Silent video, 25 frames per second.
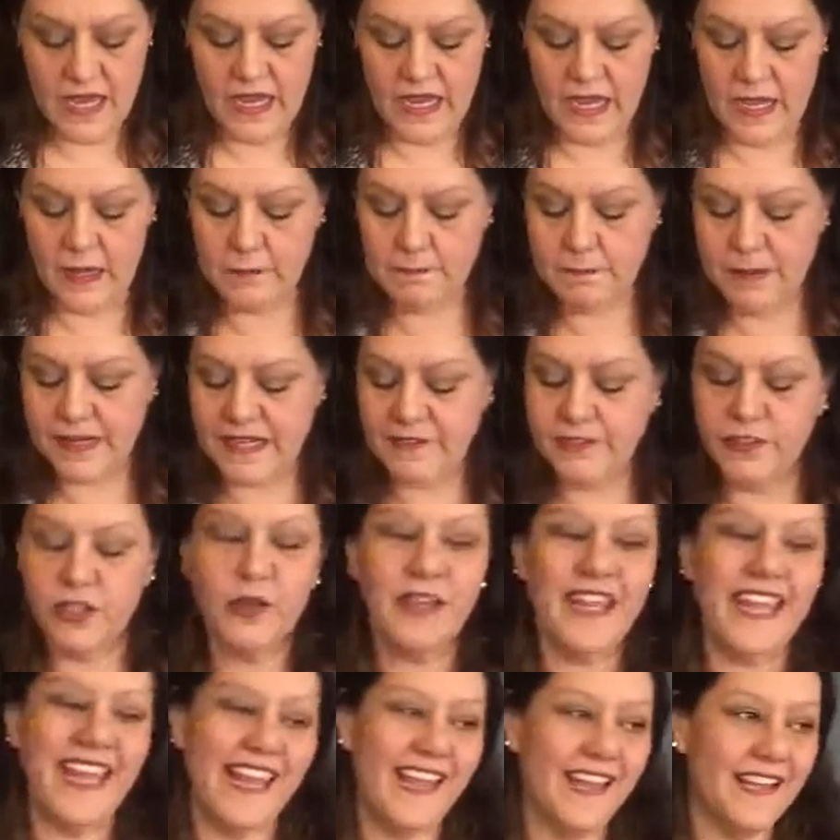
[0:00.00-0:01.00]
But if you
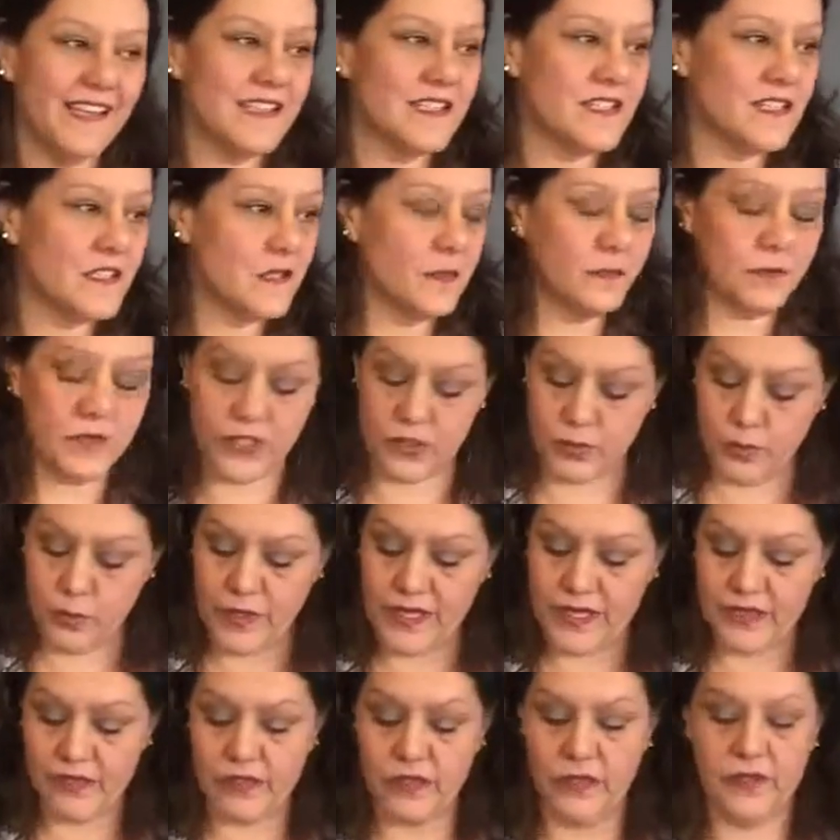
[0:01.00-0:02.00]
can't assume
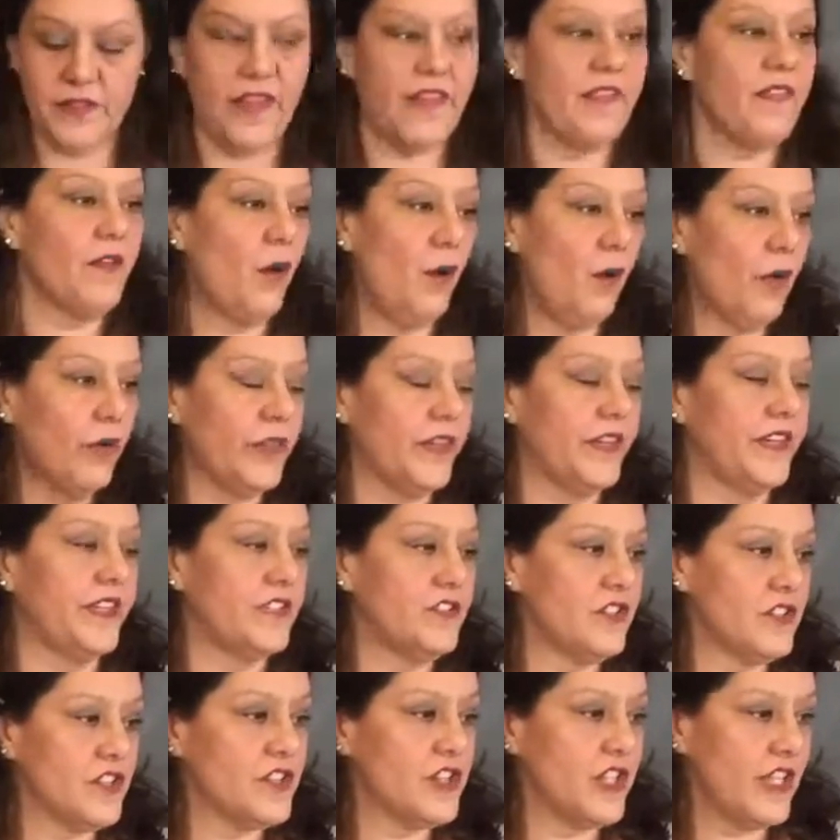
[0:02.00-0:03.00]
goodwill, then the whole
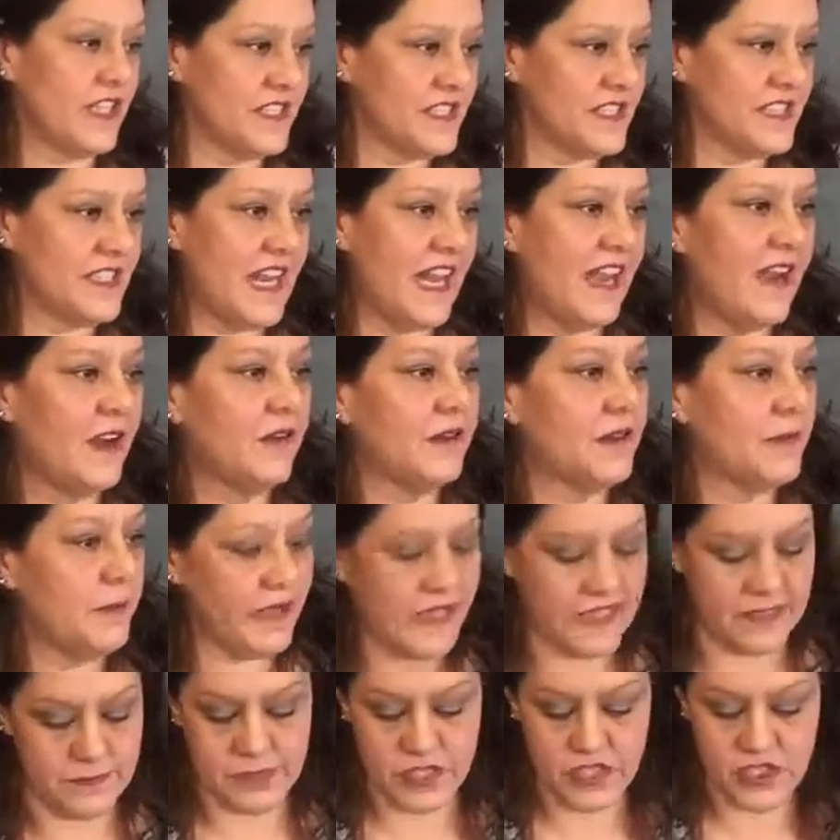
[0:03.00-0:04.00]
thing just shuts down and
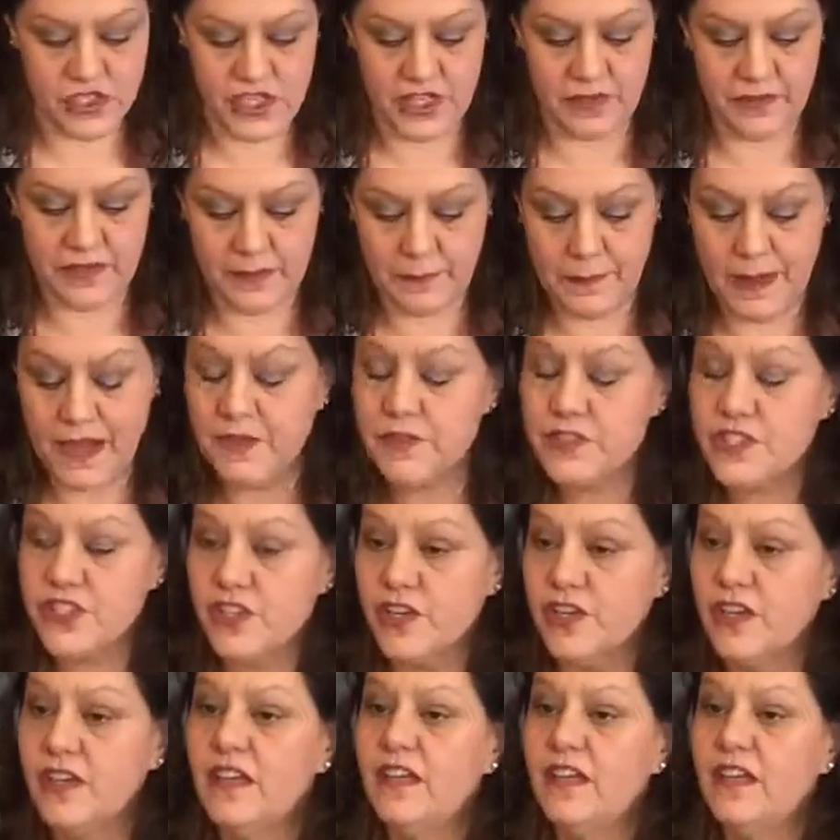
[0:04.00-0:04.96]
becomes a shouting match.